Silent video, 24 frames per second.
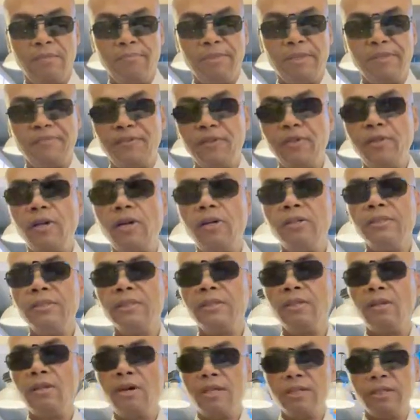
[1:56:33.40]
But if you know
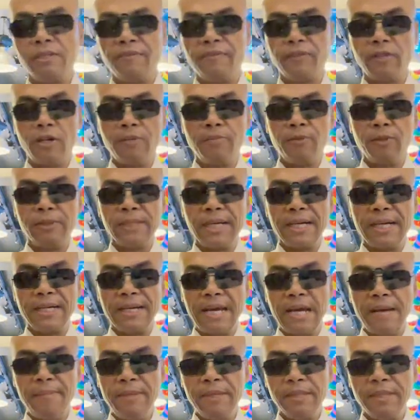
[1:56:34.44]
the laws of
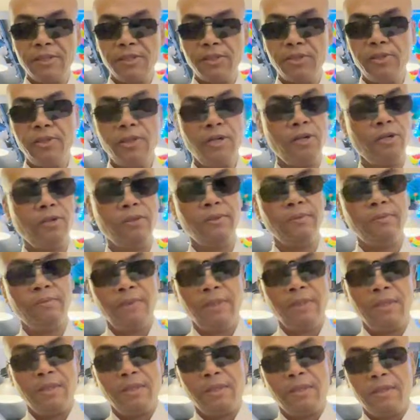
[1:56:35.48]
thermodynamics, you know
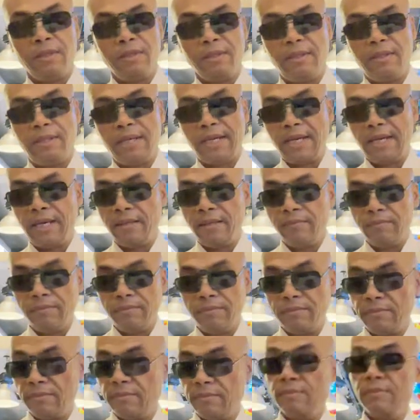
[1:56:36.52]
that
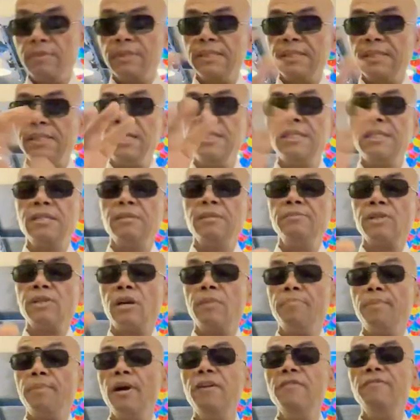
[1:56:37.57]
systems
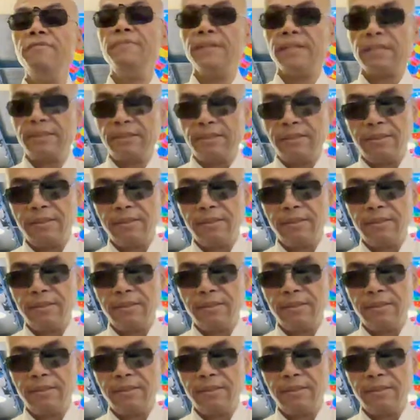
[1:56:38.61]
are perfect.